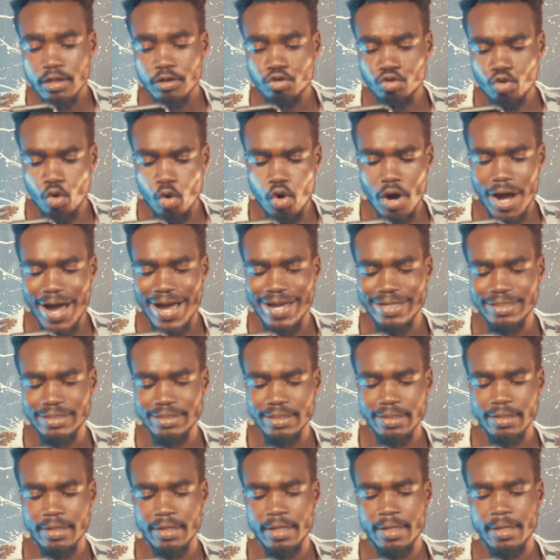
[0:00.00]
so hard,
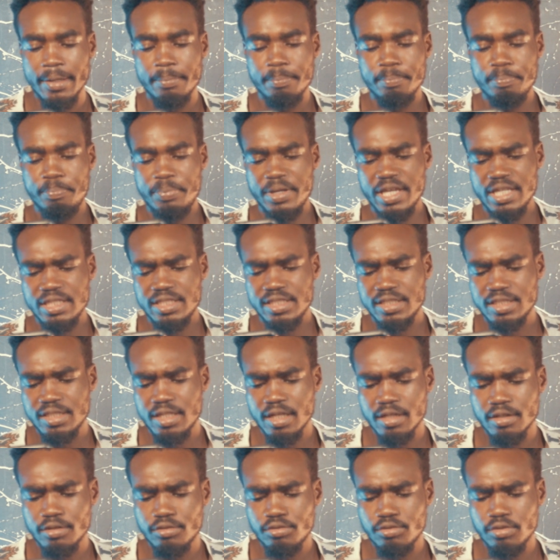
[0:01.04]

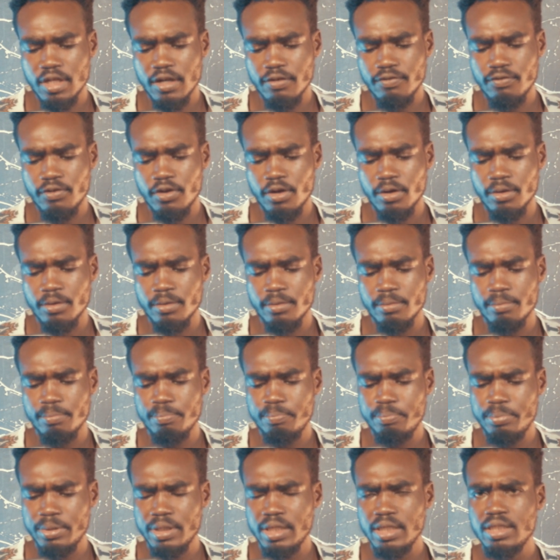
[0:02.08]
pinched to the floor,
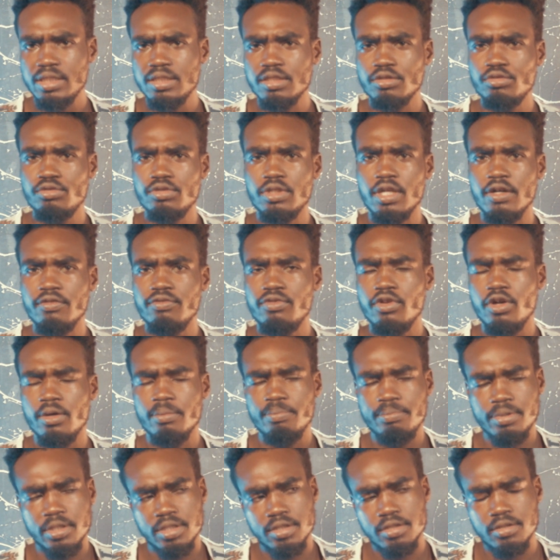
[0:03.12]
pinched to the
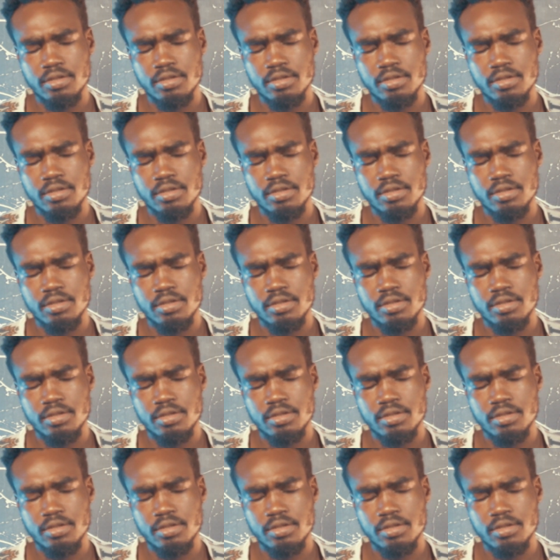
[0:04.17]
floor,